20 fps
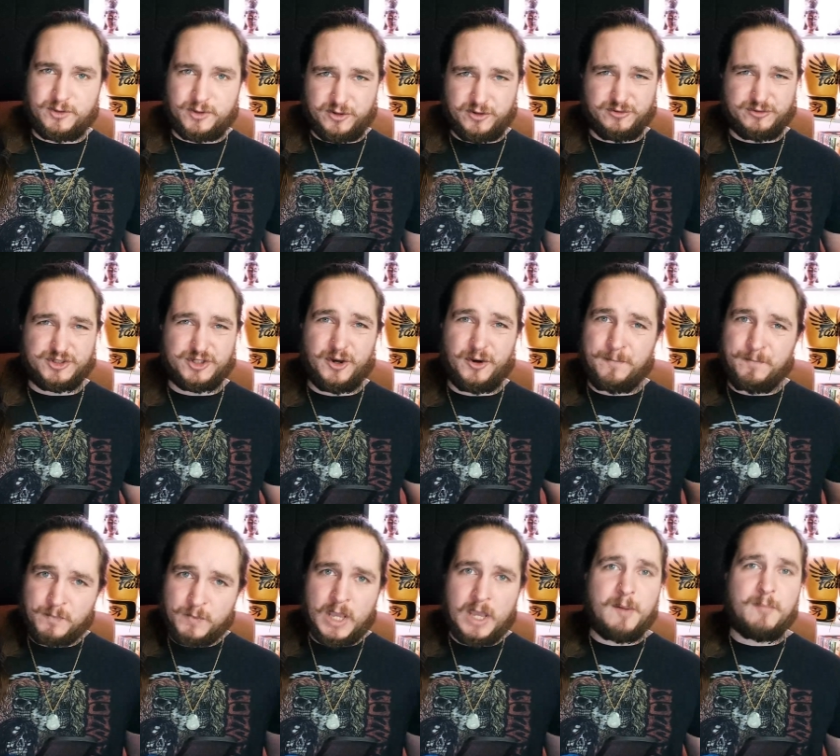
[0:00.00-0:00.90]
to do so
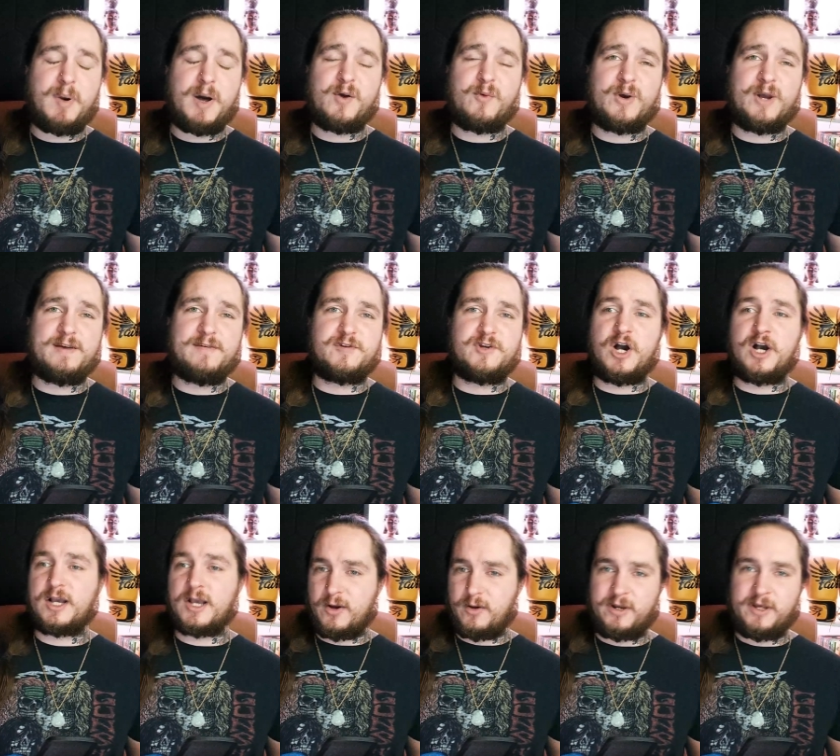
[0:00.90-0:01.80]
by way of
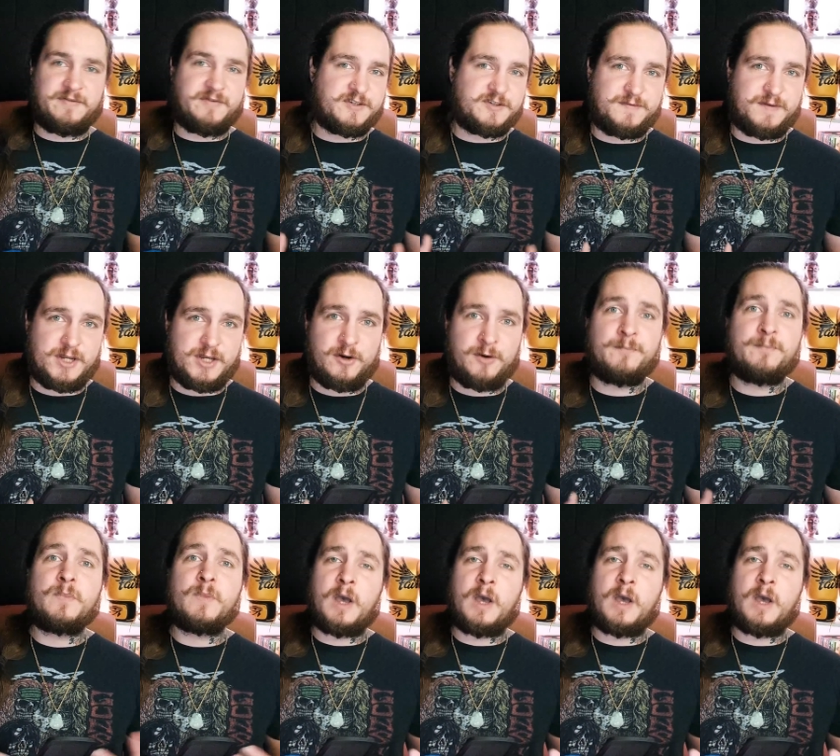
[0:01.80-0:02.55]
knockout in this video.